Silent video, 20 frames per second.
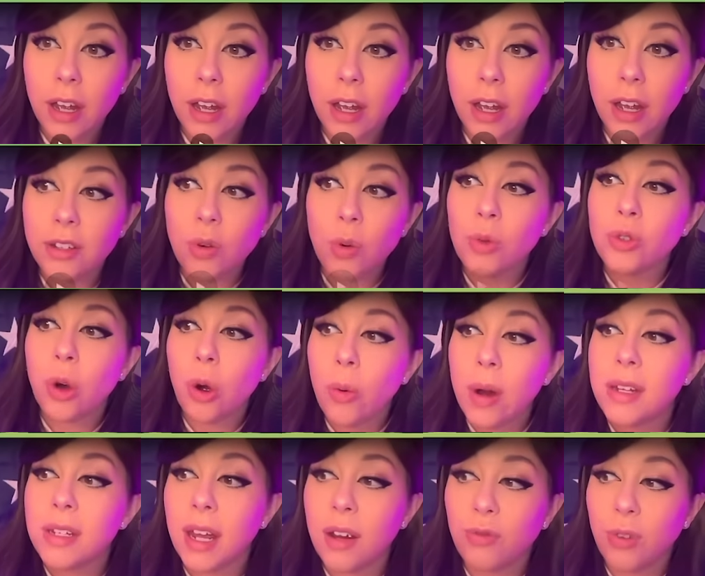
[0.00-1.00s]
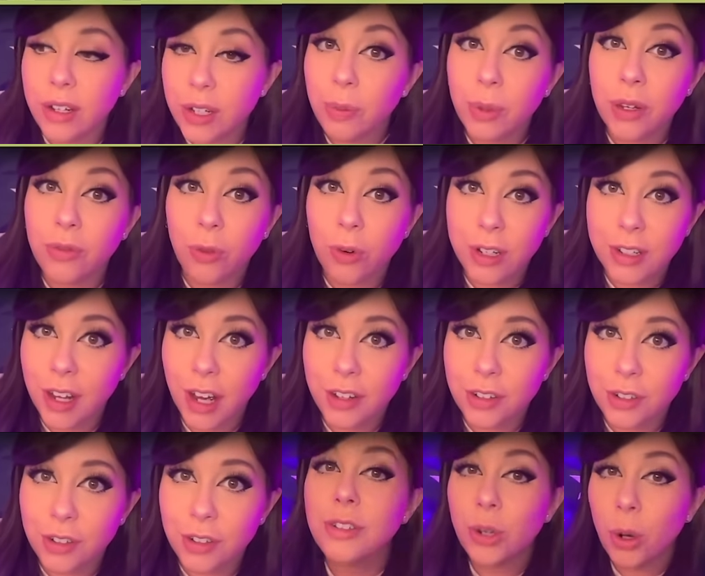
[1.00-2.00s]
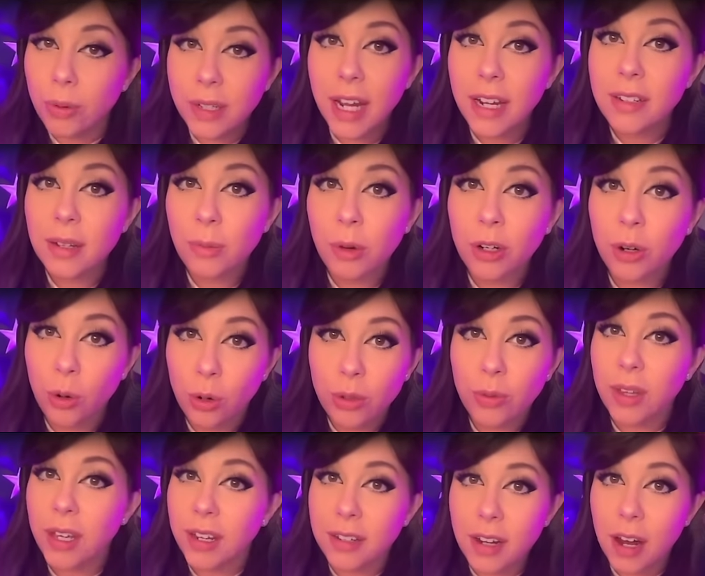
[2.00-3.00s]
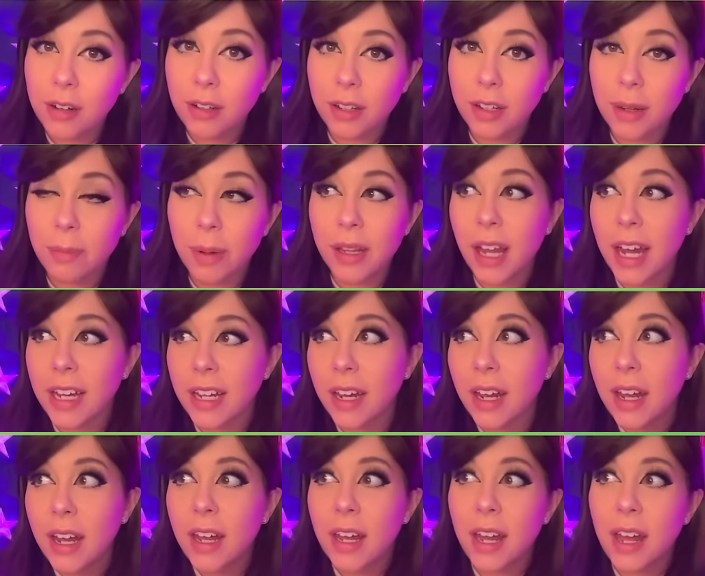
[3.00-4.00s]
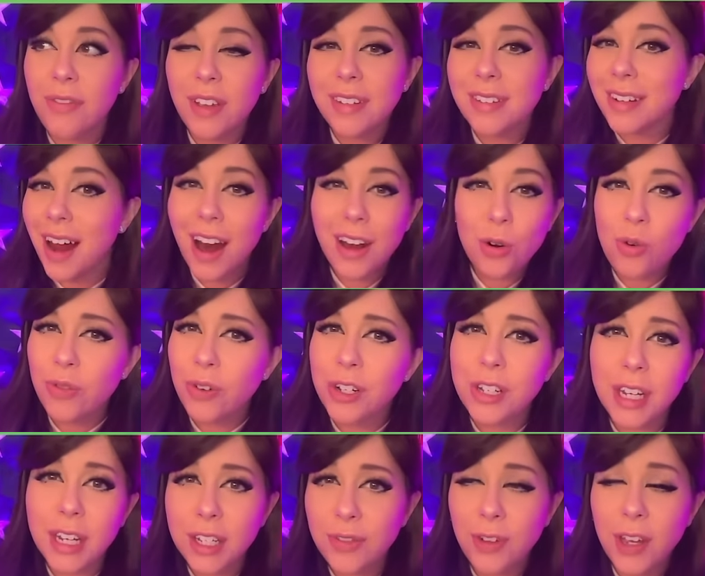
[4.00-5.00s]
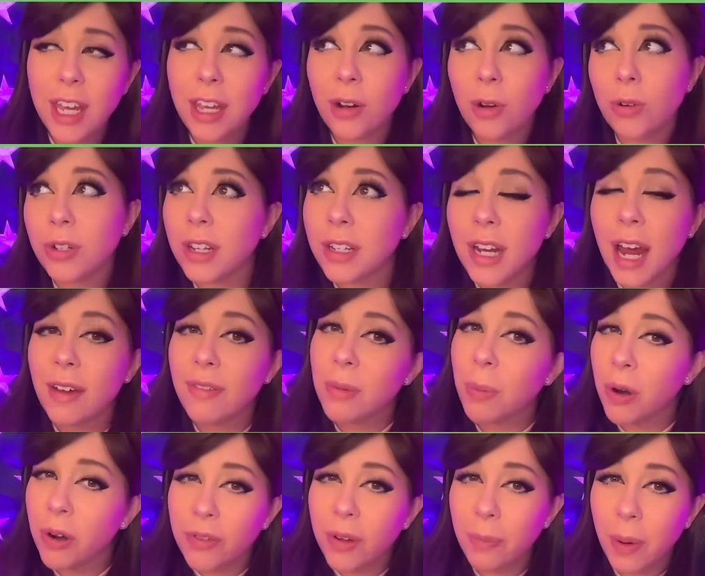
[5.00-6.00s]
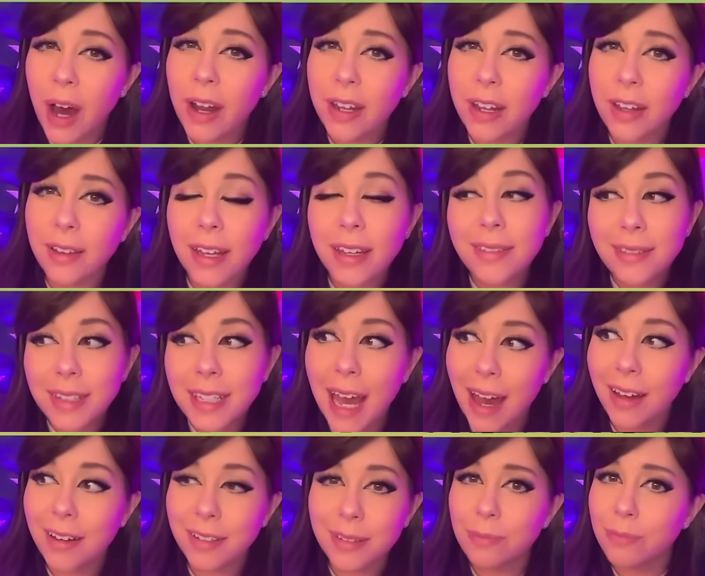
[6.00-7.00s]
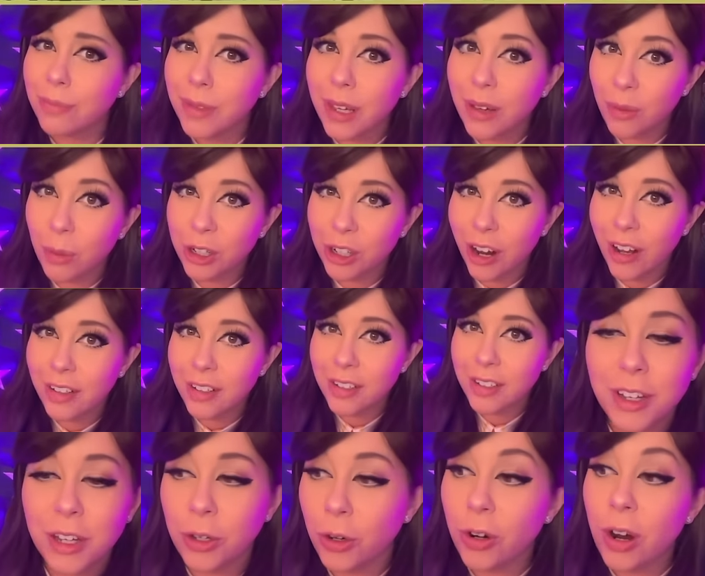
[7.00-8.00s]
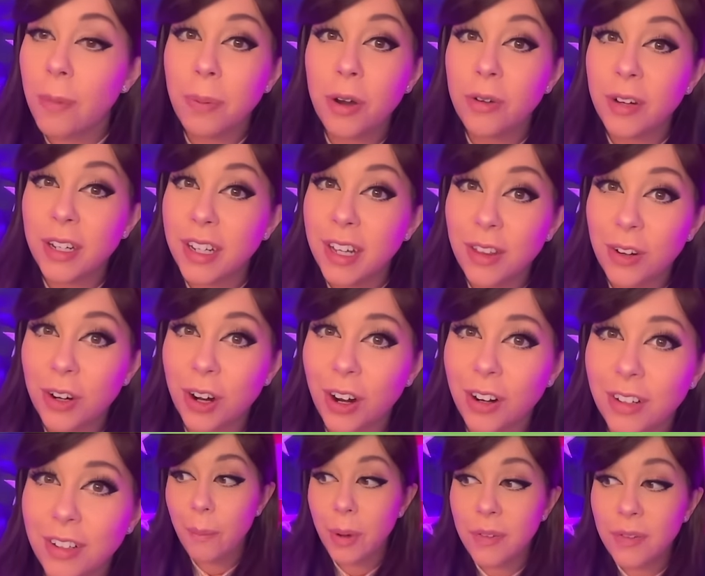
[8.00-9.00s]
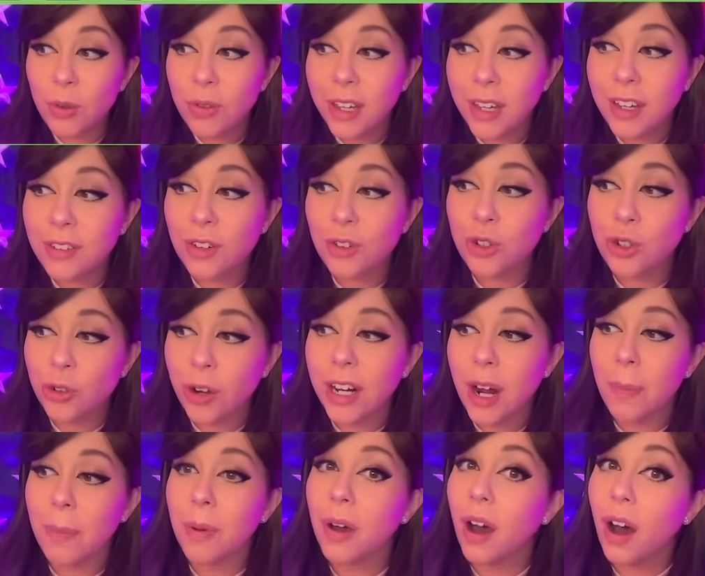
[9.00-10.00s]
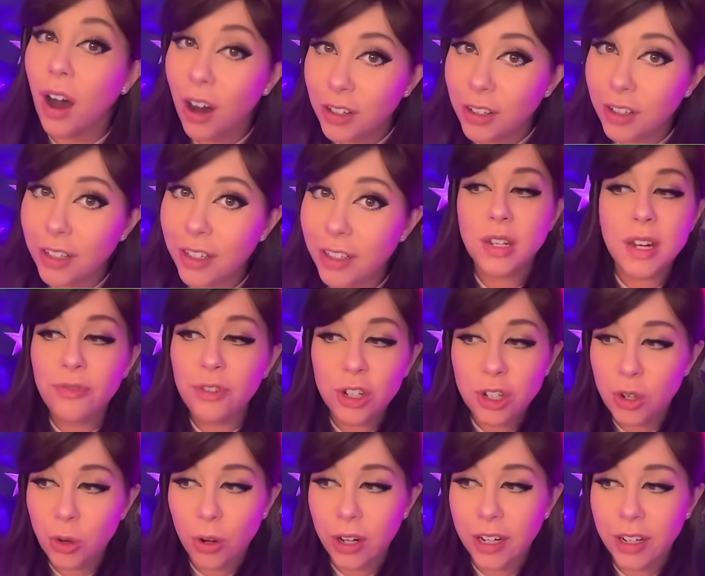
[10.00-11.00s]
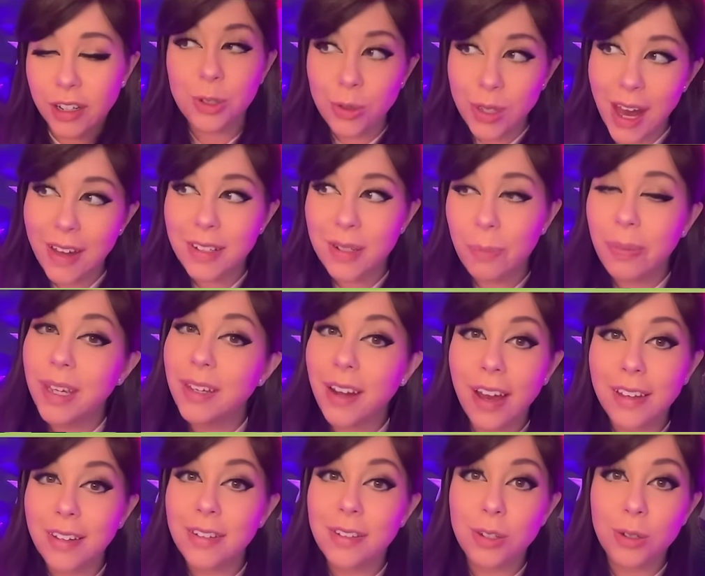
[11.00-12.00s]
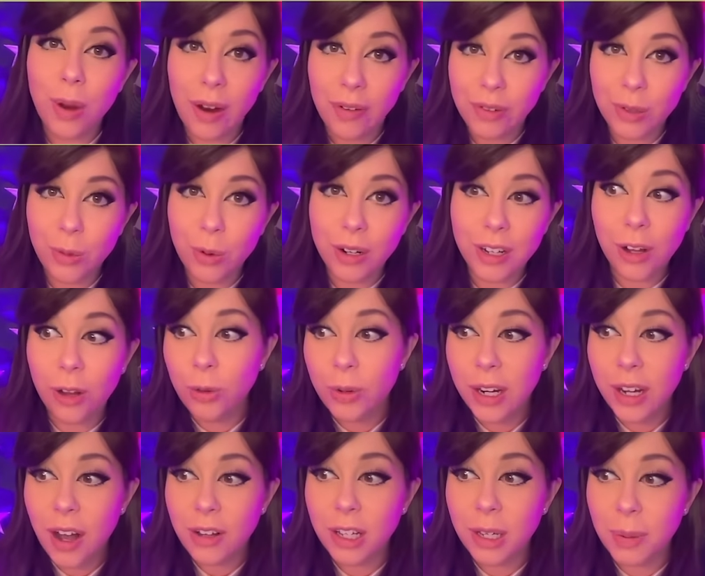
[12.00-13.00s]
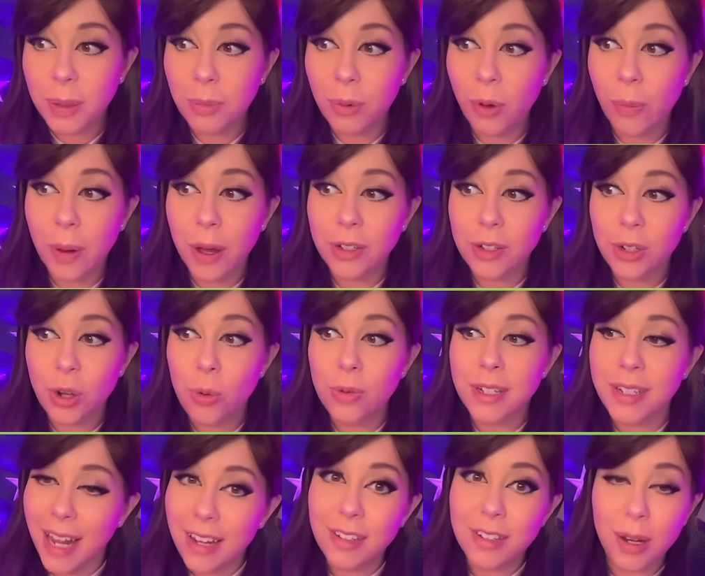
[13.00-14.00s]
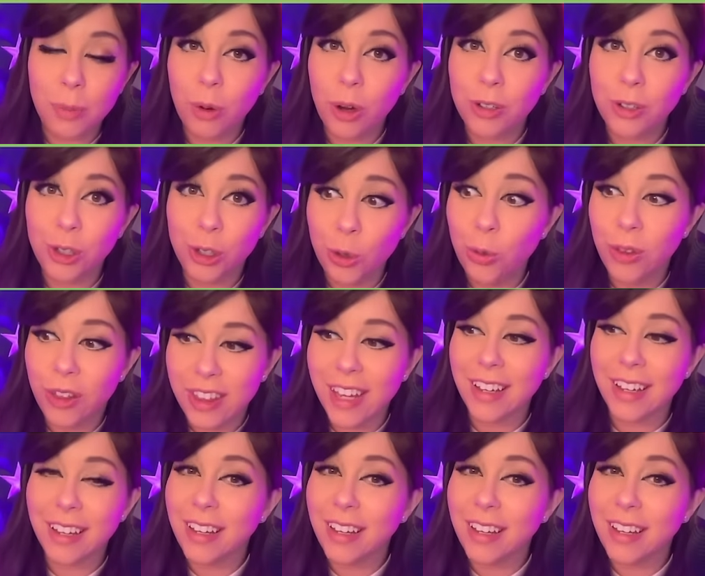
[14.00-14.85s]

It's almost always a recipe for disaster. Don't date someone who you think is ugly, but like, if he's not over six feet or doesn't have the perfect body, like, yeah, give him a chance. You're not perfect either, girl. But if you think he's straight up ugly, different story. So yes, be nice to everyone, including ugly people, but don't date someone you think